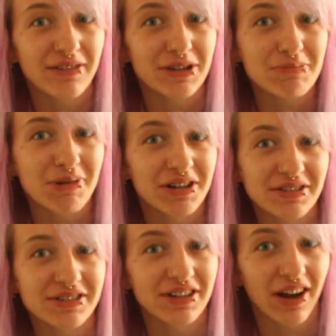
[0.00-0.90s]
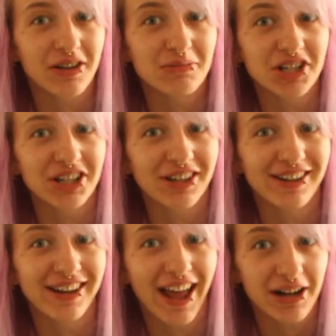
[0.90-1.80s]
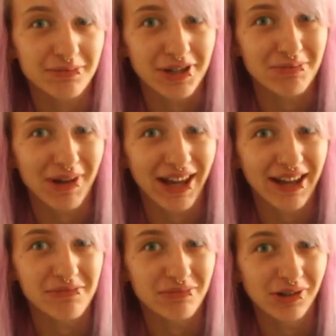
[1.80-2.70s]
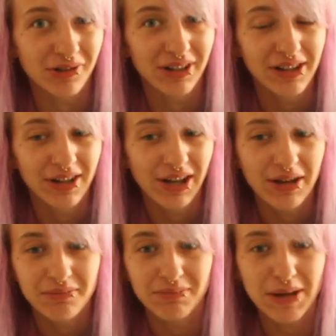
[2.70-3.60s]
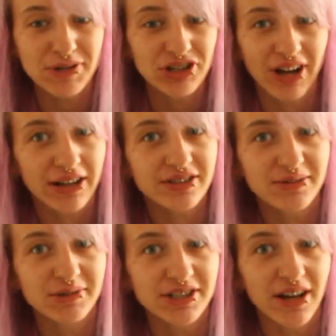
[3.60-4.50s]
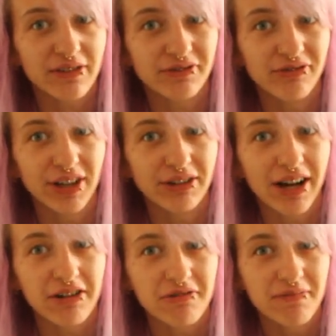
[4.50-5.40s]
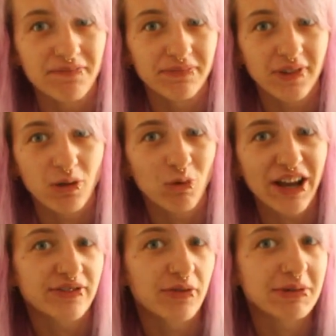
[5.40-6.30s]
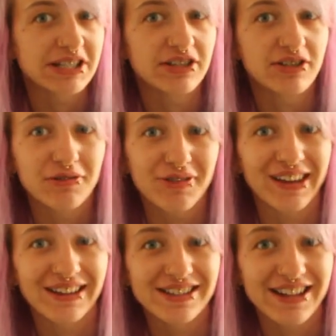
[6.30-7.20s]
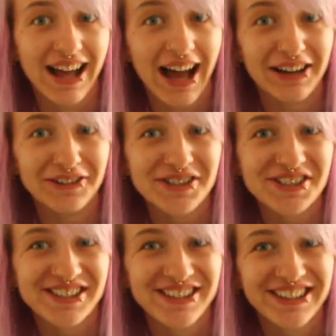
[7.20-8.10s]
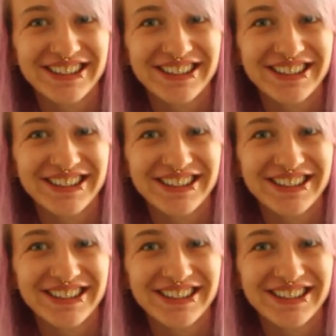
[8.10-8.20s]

lovely person and I hope she can help me a bit and we'll maybe try out some stuff and figure out ways for me to do things in the house.